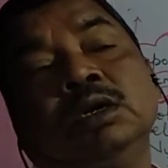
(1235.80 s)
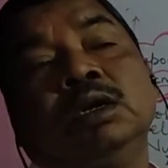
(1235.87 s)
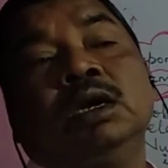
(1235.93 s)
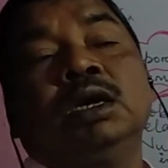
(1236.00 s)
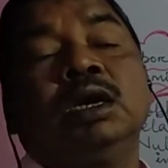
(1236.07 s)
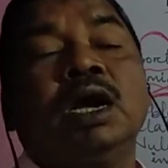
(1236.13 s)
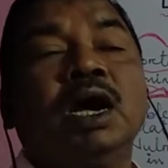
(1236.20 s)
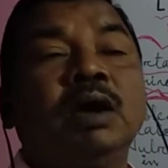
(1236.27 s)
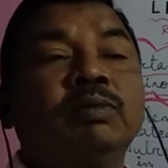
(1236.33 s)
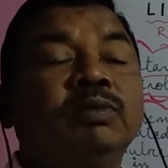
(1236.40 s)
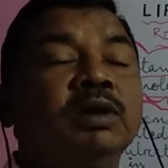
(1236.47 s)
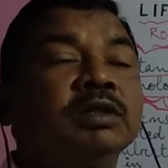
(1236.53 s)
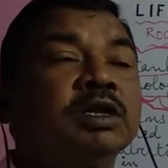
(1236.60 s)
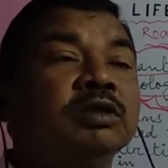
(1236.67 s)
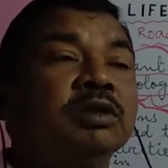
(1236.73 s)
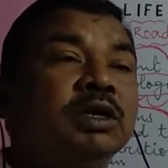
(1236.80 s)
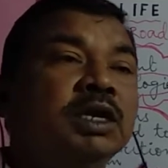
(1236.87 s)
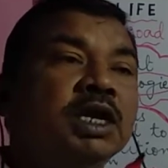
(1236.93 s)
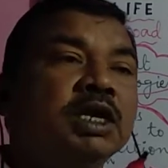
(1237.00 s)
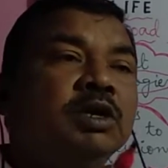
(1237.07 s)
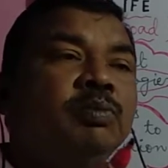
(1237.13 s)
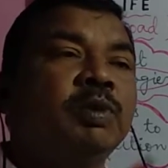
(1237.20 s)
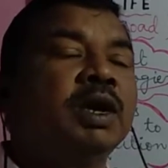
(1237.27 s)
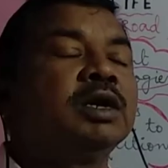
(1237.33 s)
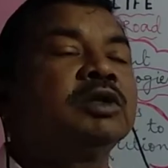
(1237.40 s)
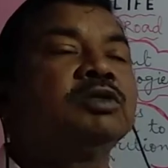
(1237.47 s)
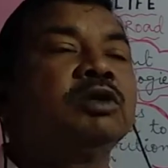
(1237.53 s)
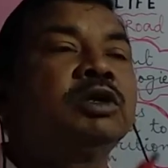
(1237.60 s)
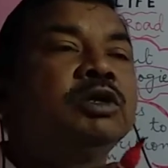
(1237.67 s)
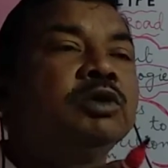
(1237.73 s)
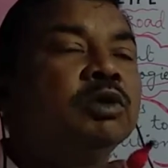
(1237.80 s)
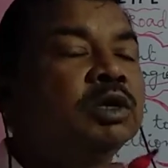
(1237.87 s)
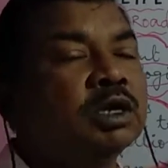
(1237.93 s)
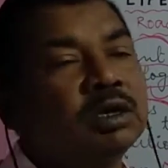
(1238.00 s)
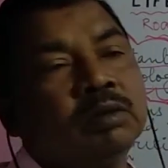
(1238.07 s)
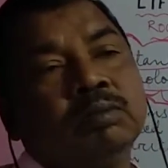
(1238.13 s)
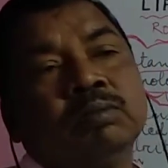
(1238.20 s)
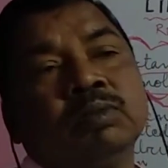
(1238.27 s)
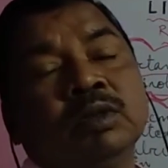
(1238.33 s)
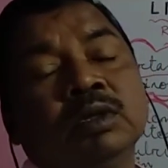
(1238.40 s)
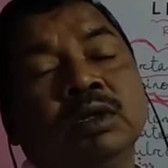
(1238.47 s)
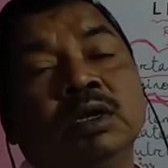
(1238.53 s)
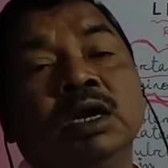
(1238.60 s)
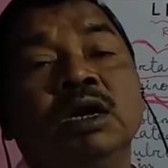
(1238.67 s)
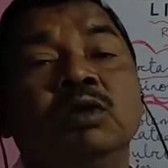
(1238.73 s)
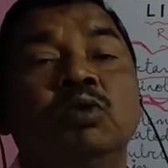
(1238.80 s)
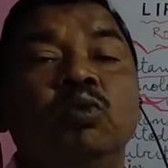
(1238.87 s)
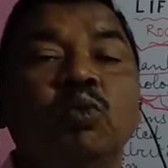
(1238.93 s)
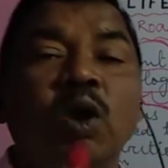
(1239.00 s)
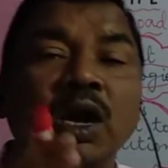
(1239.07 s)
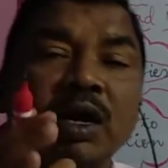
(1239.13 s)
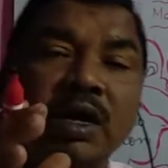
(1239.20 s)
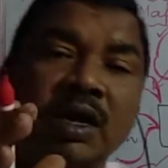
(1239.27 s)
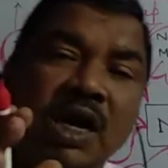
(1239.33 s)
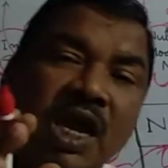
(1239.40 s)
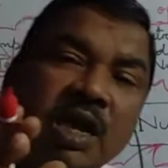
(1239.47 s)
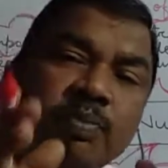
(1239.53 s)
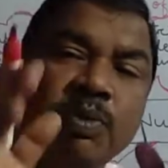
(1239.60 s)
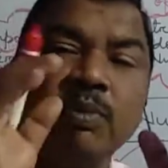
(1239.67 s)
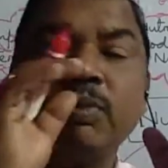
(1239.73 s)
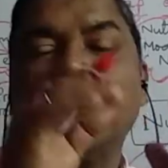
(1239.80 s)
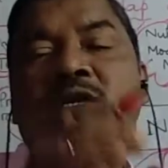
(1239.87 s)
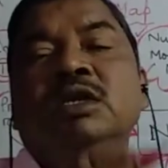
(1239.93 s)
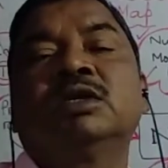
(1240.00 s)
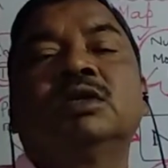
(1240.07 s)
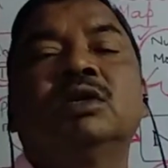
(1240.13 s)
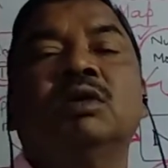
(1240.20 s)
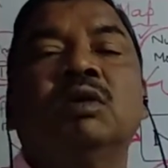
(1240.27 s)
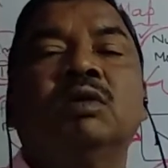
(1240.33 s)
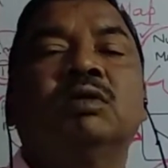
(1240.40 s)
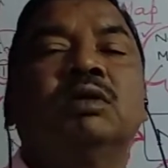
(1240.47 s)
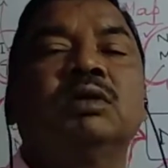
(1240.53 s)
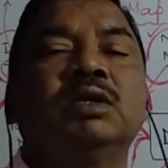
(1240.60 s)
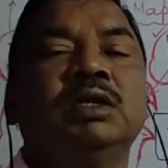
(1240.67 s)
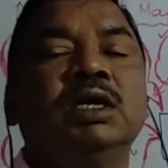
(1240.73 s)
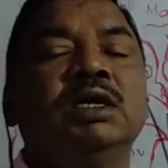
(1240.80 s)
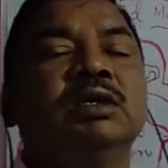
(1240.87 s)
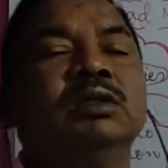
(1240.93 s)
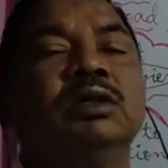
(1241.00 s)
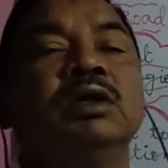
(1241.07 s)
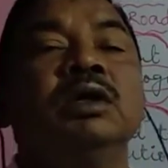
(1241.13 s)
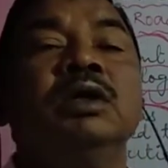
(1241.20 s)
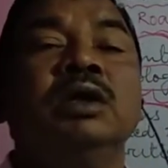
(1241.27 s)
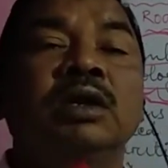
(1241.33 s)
And after that the next part is the duodenum, and what type of digestion occurs there in the